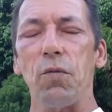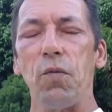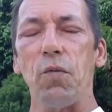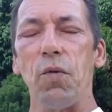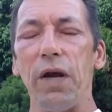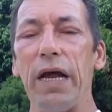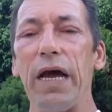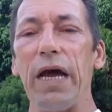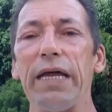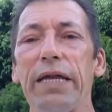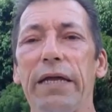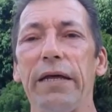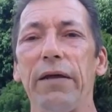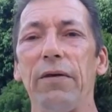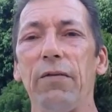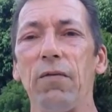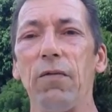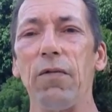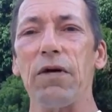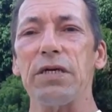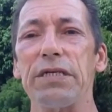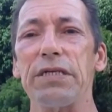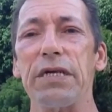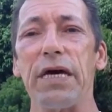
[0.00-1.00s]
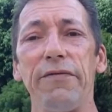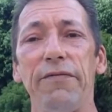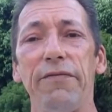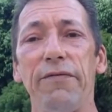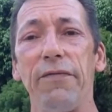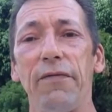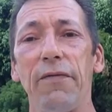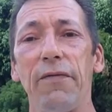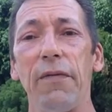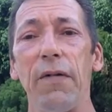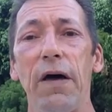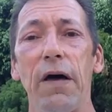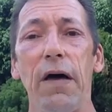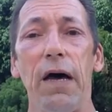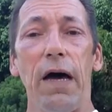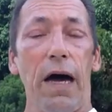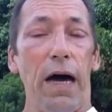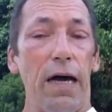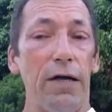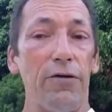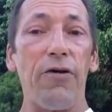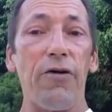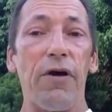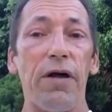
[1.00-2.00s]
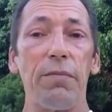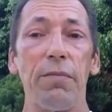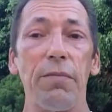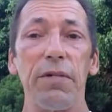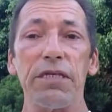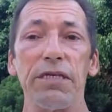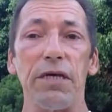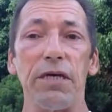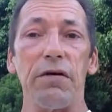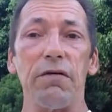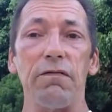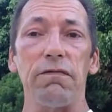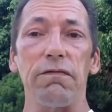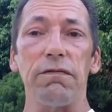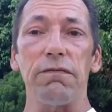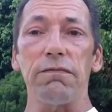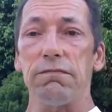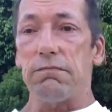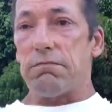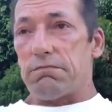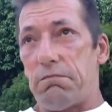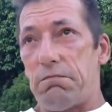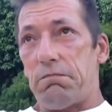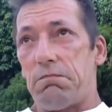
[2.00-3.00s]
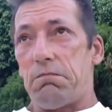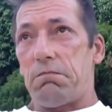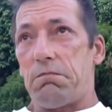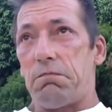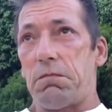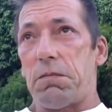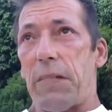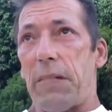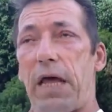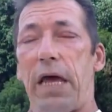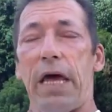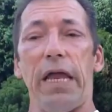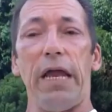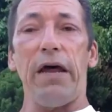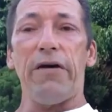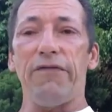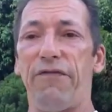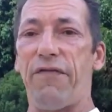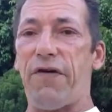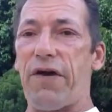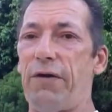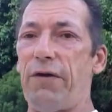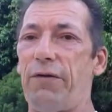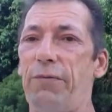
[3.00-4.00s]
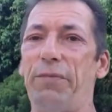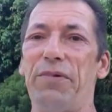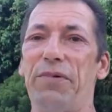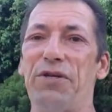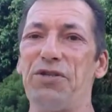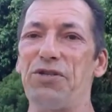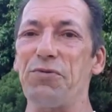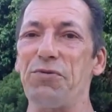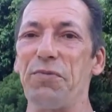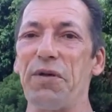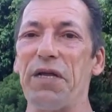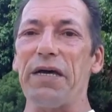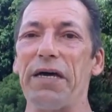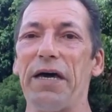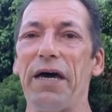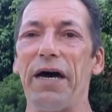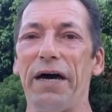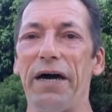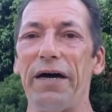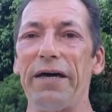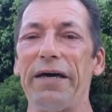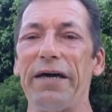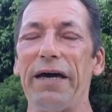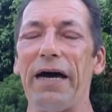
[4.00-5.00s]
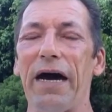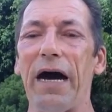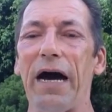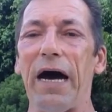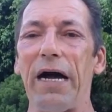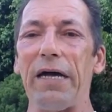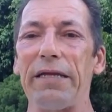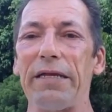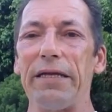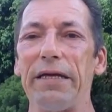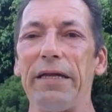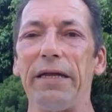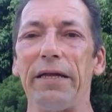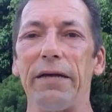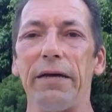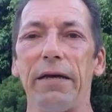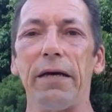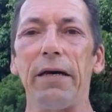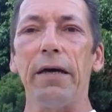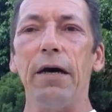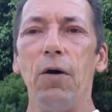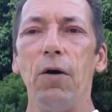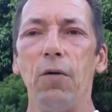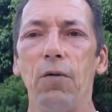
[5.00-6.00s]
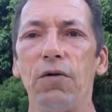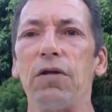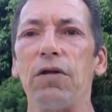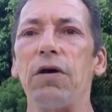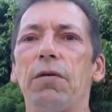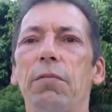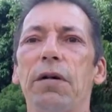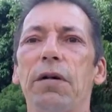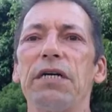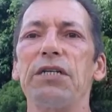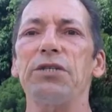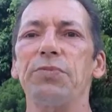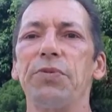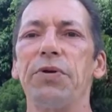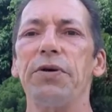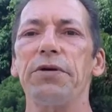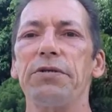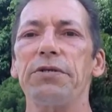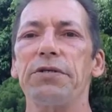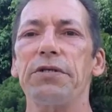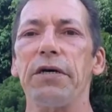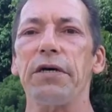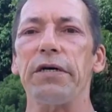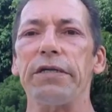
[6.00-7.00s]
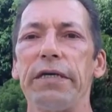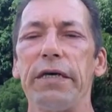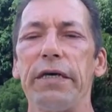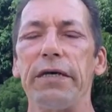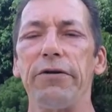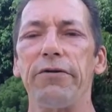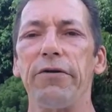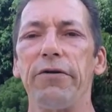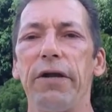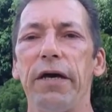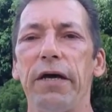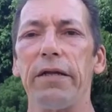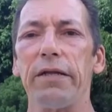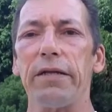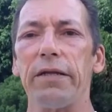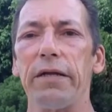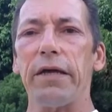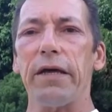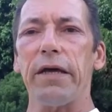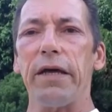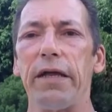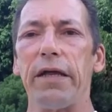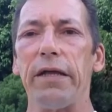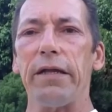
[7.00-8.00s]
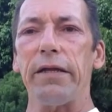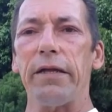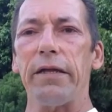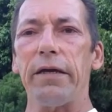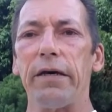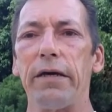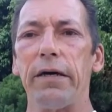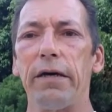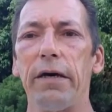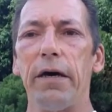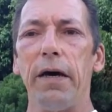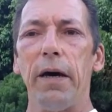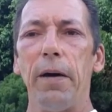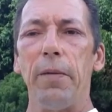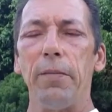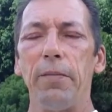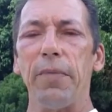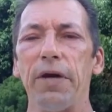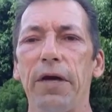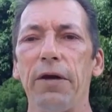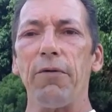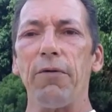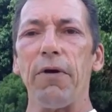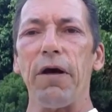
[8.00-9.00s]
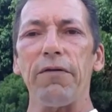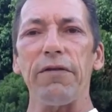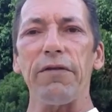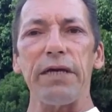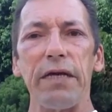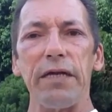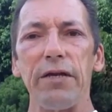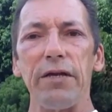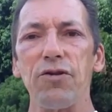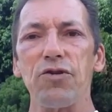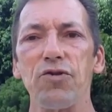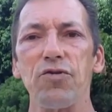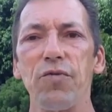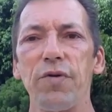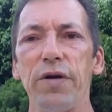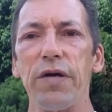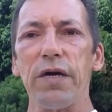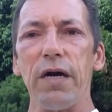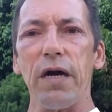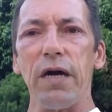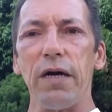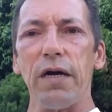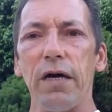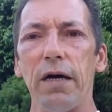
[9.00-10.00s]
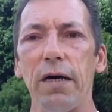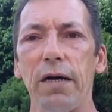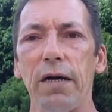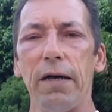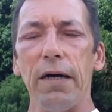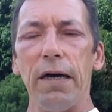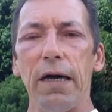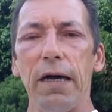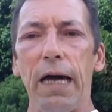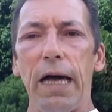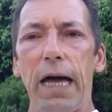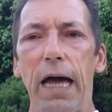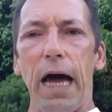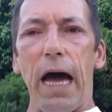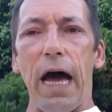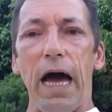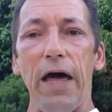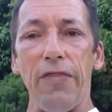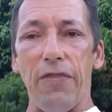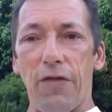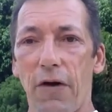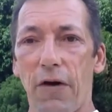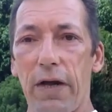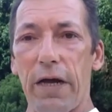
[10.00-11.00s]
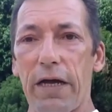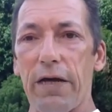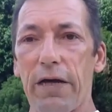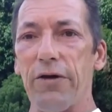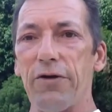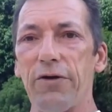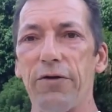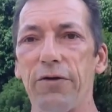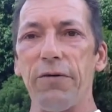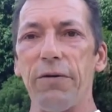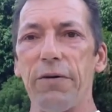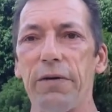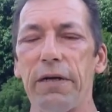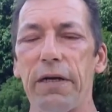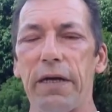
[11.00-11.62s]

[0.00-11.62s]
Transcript: what I did was I tried it myself. And I failed miserably. I did. With all my experience on the internet and being around the industry, I thought I could do